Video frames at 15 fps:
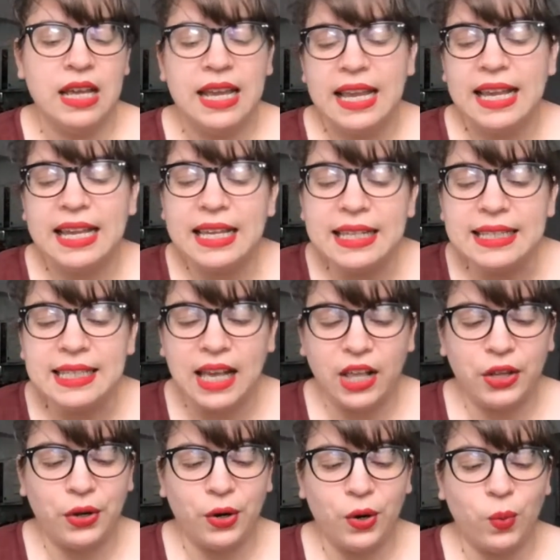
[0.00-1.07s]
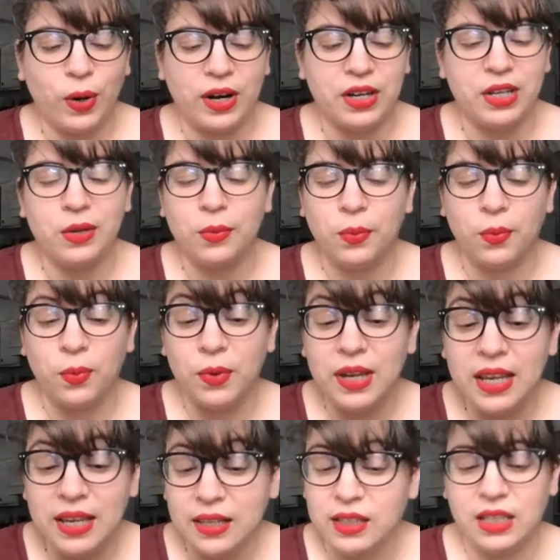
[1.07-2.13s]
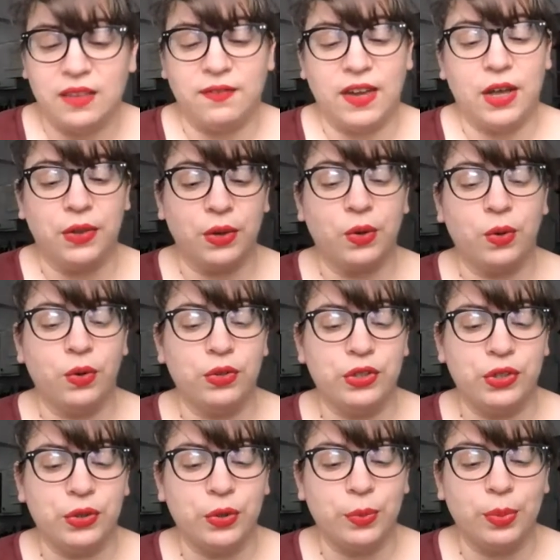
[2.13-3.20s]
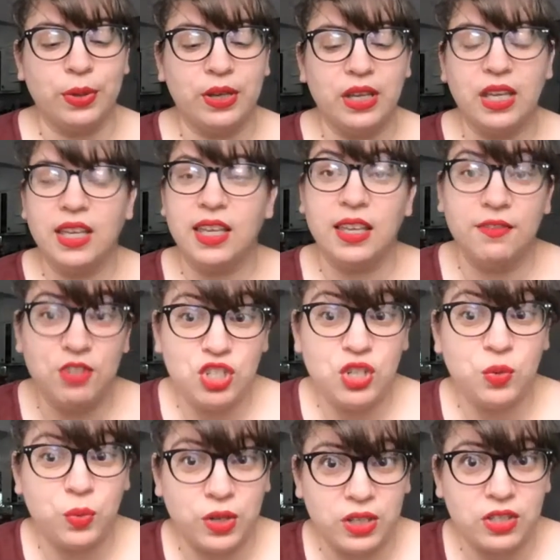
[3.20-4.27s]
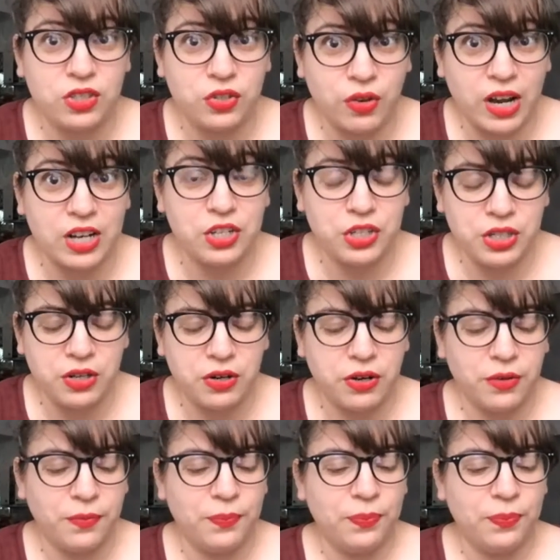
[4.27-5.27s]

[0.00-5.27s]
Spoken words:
He'd tell her where he really found the gold tube if she wouldn't scratch Zero.